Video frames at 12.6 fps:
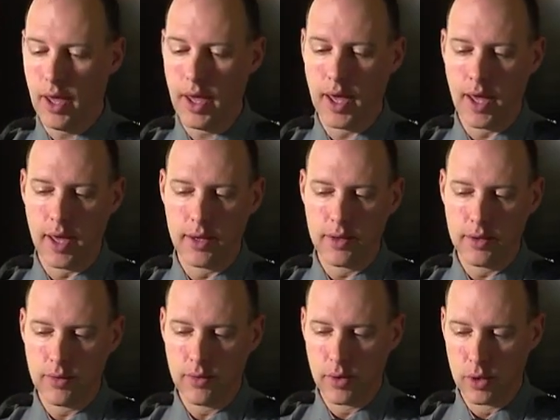And
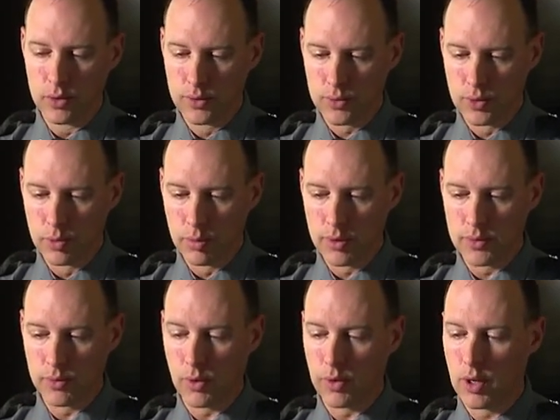those
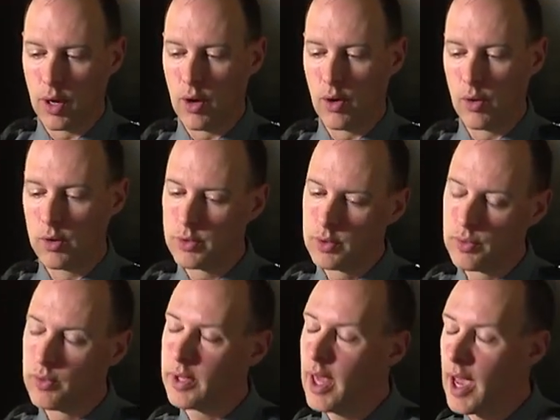troopers will go
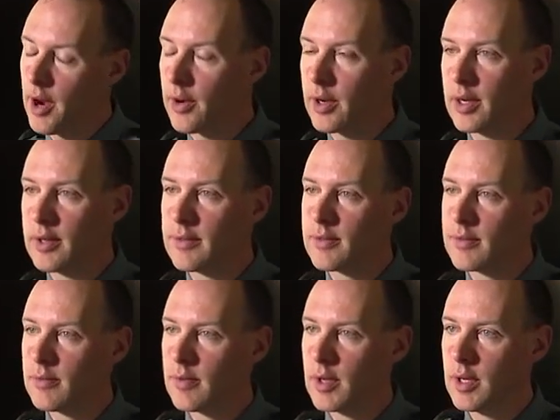to the areas
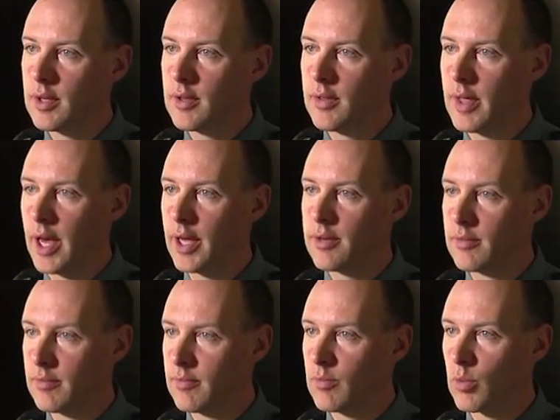that
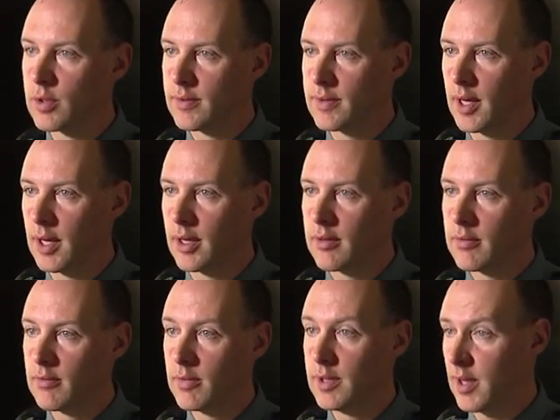we're seeing
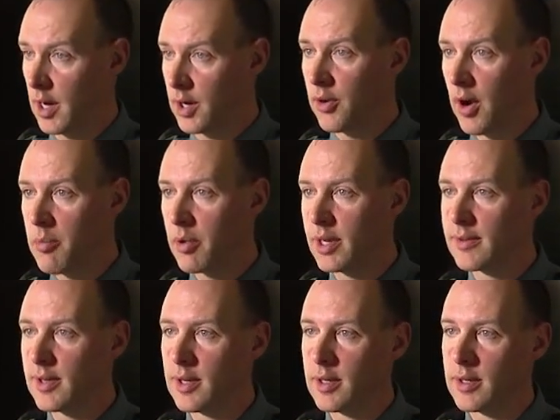these higher crime
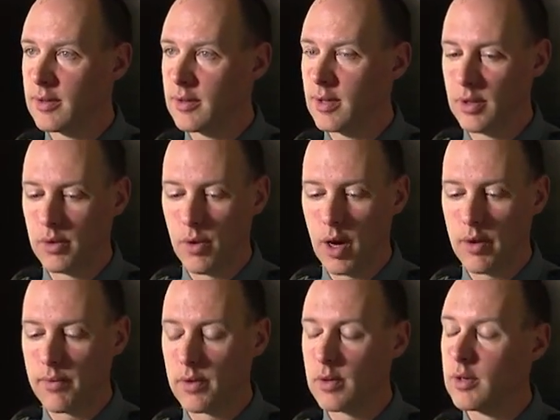rates in, and, and they'll
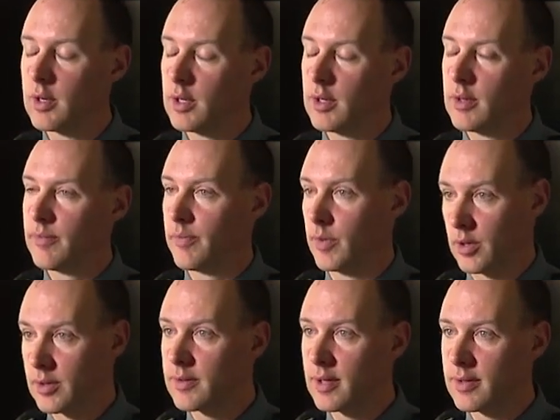offer
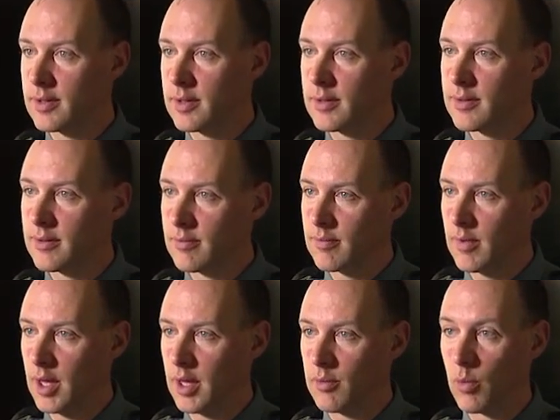their assistance
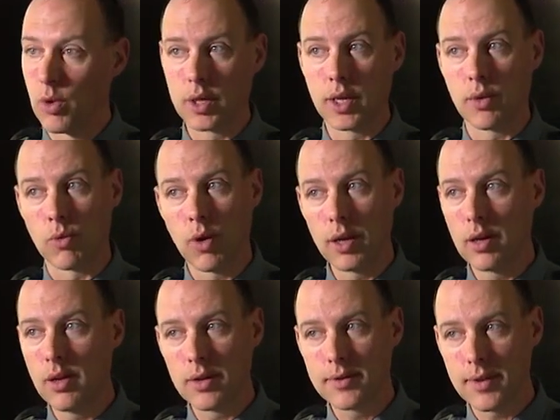in working right
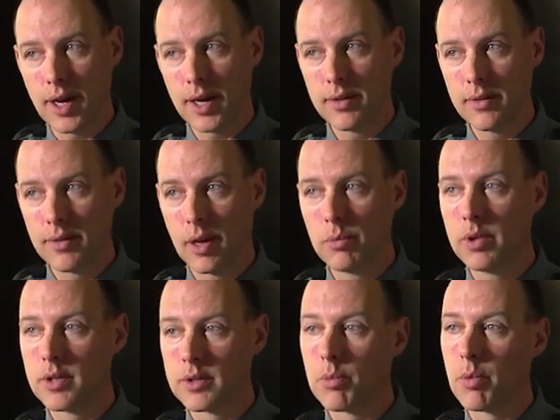alongside that
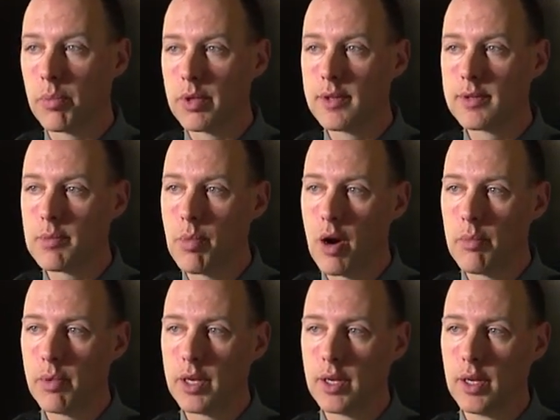municipal police
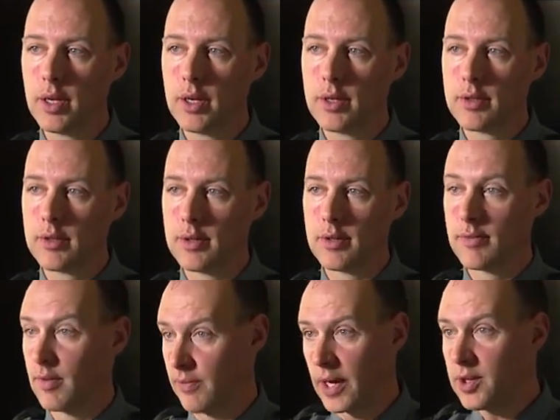department to,
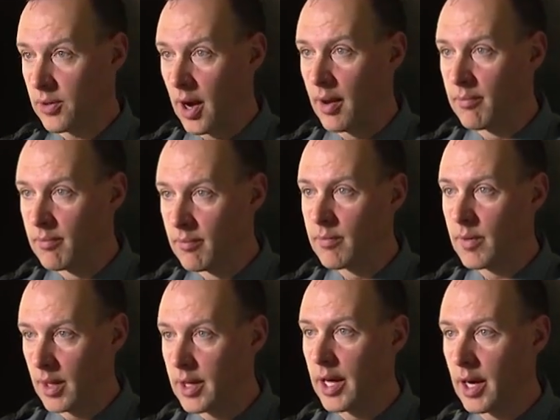to fight crime
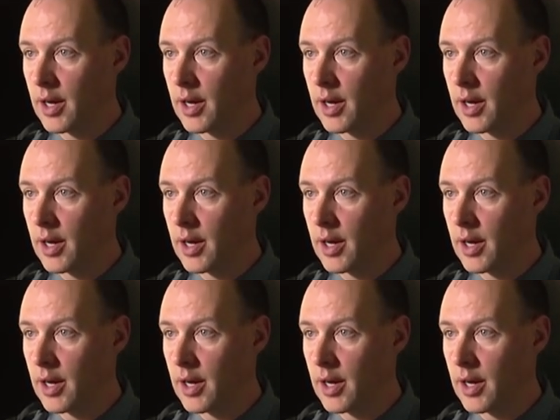in that